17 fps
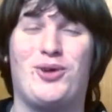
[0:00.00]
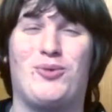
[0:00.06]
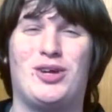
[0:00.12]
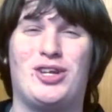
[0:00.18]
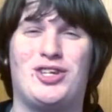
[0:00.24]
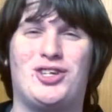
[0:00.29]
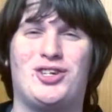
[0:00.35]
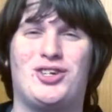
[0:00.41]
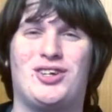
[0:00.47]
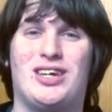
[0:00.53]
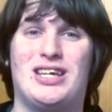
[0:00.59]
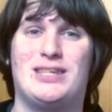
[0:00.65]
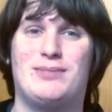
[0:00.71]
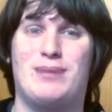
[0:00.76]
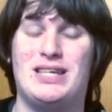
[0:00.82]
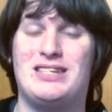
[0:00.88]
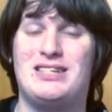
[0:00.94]
which
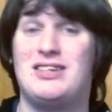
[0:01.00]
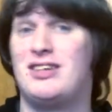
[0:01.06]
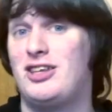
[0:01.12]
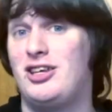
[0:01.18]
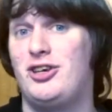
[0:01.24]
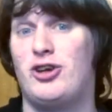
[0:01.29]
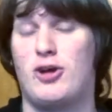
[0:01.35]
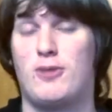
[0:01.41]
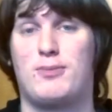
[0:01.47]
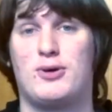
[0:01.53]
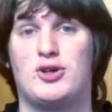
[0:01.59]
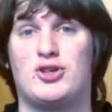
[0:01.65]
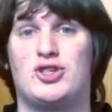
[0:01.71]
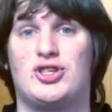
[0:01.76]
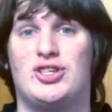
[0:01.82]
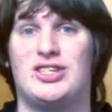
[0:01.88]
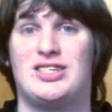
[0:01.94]
is basically your
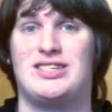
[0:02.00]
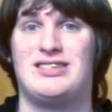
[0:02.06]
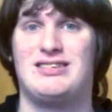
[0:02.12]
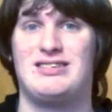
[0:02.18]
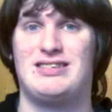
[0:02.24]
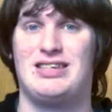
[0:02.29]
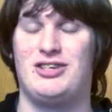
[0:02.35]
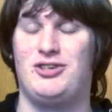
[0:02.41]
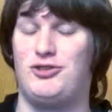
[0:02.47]
personal assistant.